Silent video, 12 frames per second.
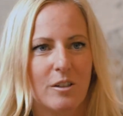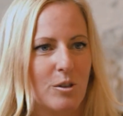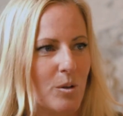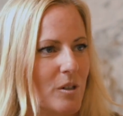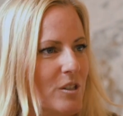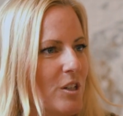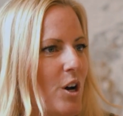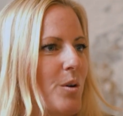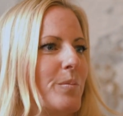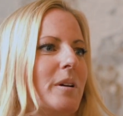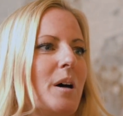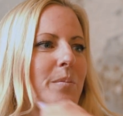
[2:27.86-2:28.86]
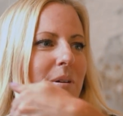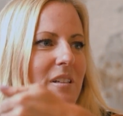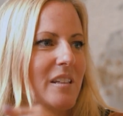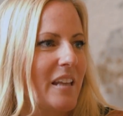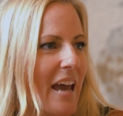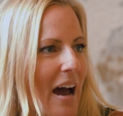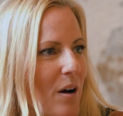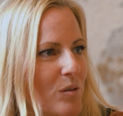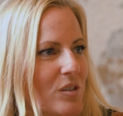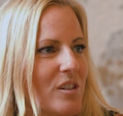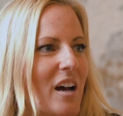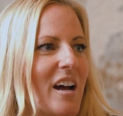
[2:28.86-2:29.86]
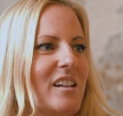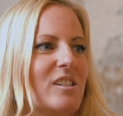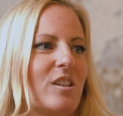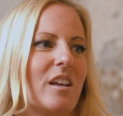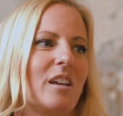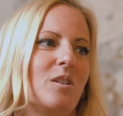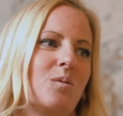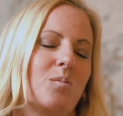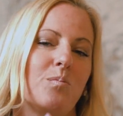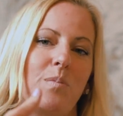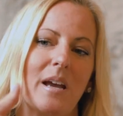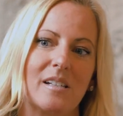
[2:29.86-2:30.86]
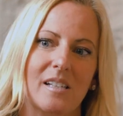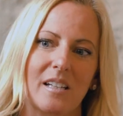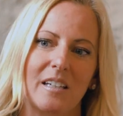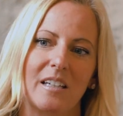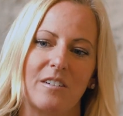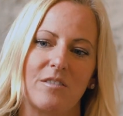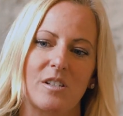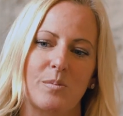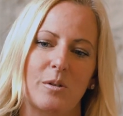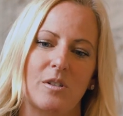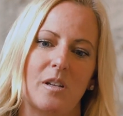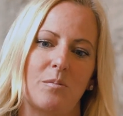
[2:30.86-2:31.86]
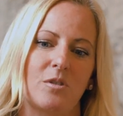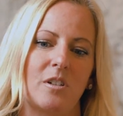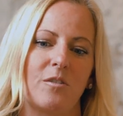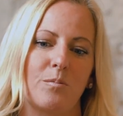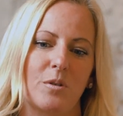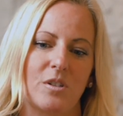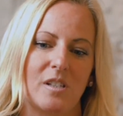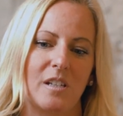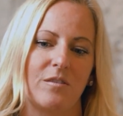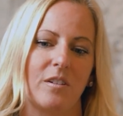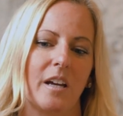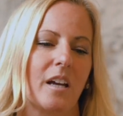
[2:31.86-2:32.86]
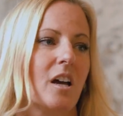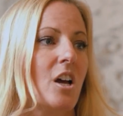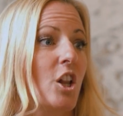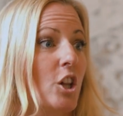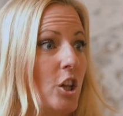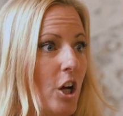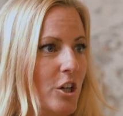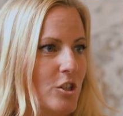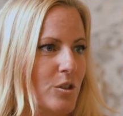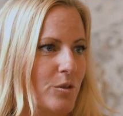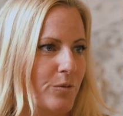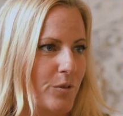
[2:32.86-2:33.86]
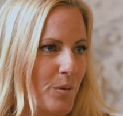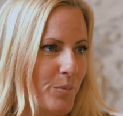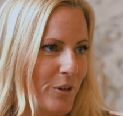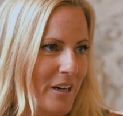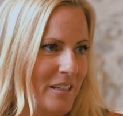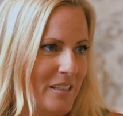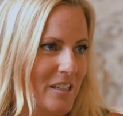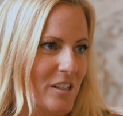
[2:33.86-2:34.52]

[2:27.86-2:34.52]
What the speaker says: doors to open up into the outside so that you basically give this perception of perceived larger footprint.